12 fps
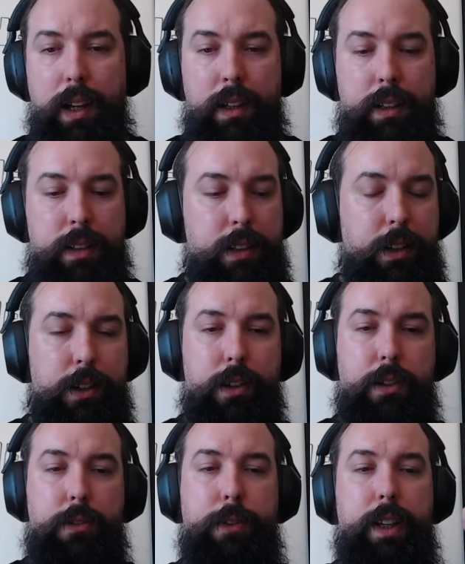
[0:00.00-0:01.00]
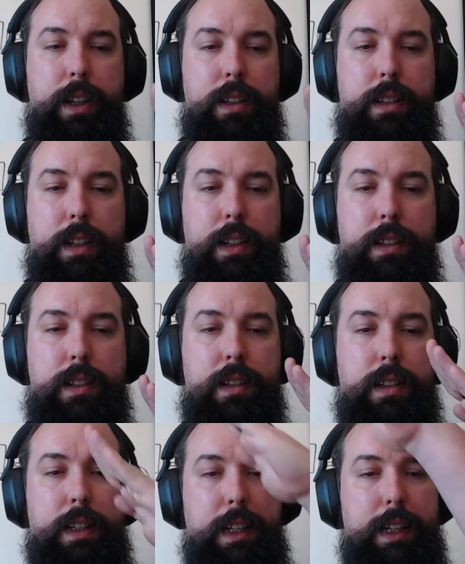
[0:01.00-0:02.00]
And the curve here is
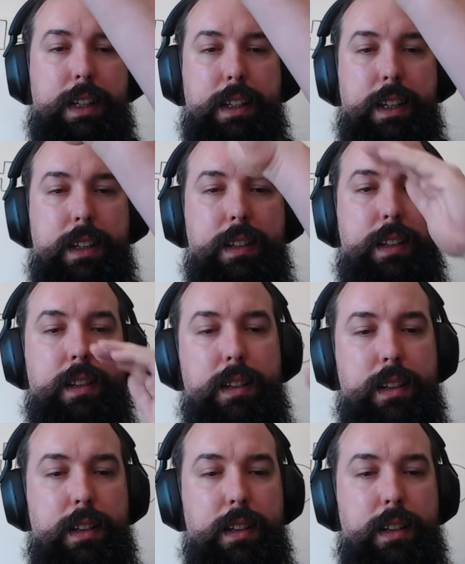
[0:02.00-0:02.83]
like this.